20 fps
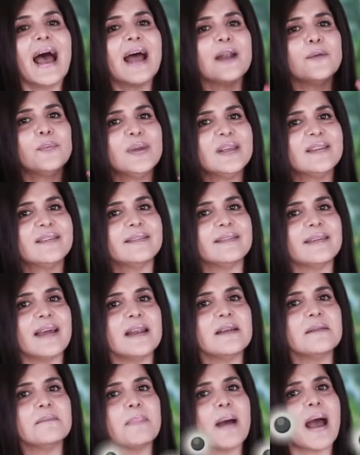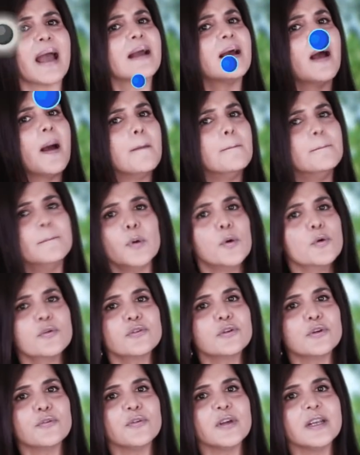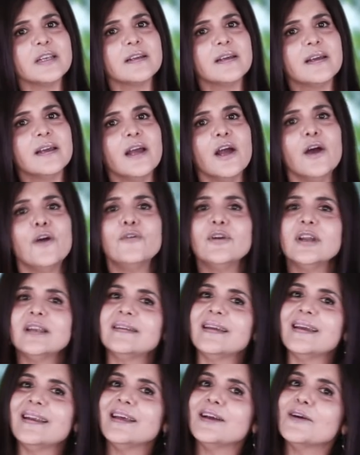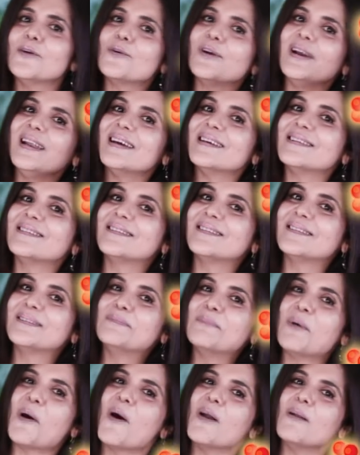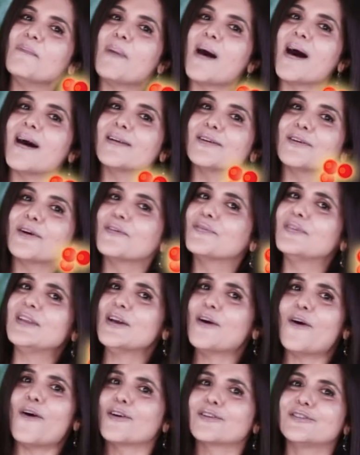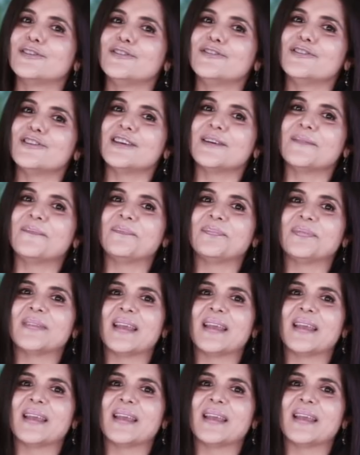and we sent back most of it, retaining only a small part of the oxygen.